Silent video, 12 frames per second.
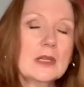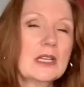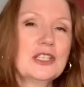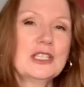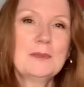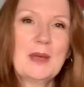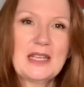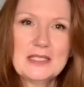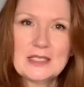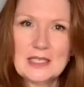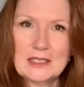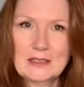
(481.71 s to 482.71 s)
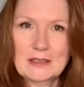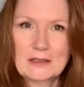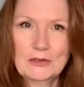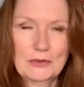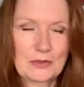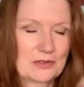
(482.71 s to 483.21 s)
She's based in
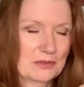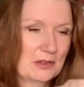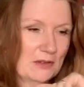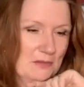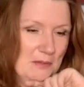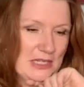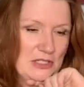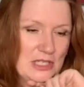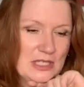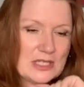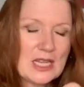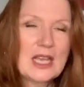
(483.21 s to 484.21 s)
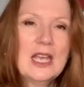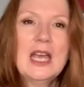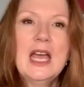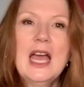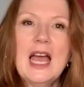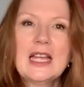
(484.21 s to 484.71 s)
North Manchester
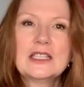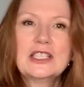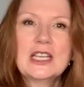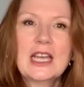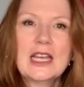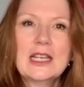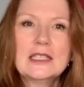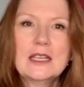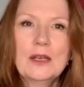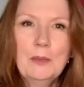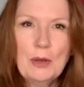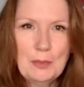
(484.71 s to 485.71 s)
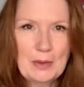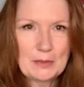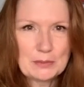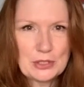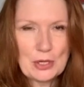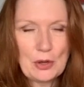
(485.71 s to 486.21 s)
and she had a
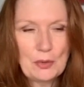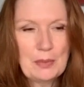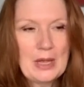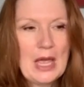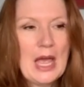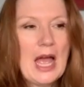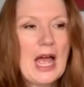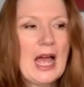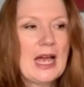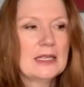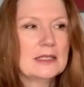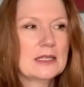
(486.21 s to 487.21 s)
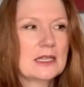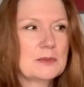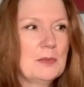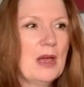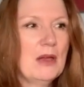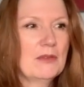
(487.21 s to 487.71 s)
pop-up shop and as
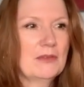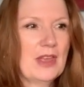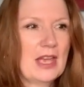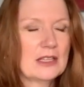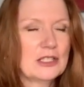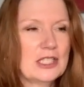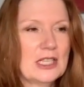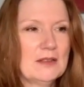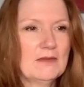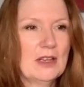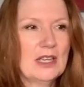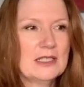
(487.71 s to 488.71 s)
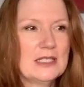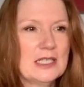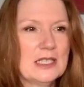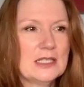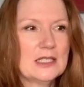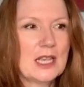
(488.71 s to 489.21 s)
part of that she
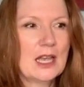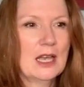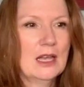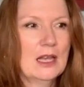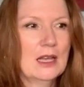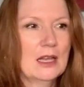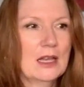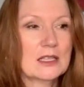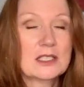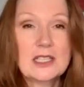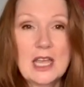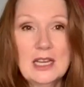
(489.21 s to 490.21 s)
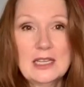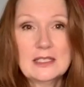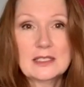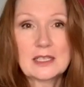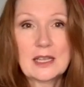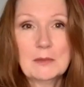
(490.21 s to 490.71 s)
invited uh, a
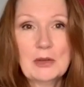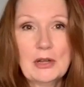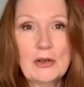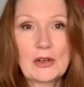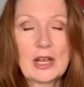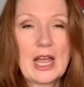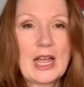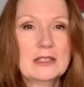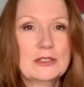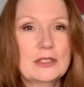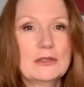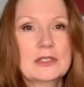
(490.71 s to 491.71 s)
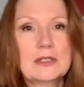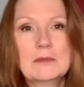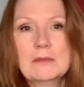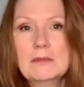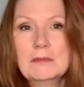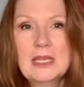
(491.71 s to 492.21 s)
stylist to come along and do
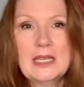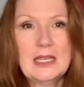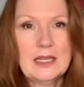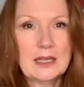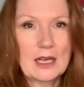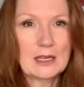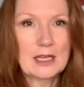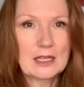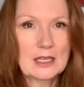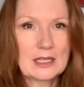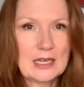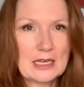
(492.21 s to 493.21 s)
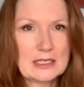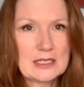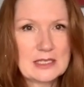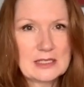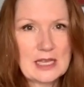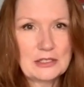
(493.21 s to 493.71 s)
some mini colour
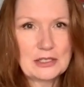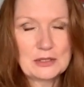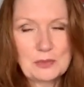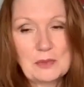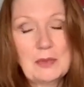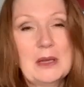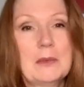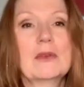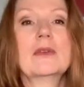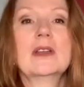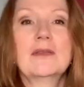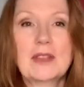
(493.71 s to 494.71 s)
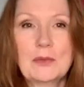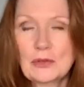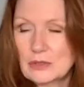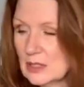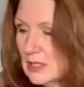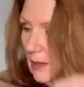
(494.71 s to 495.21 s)
analysis sessions with people if they wanted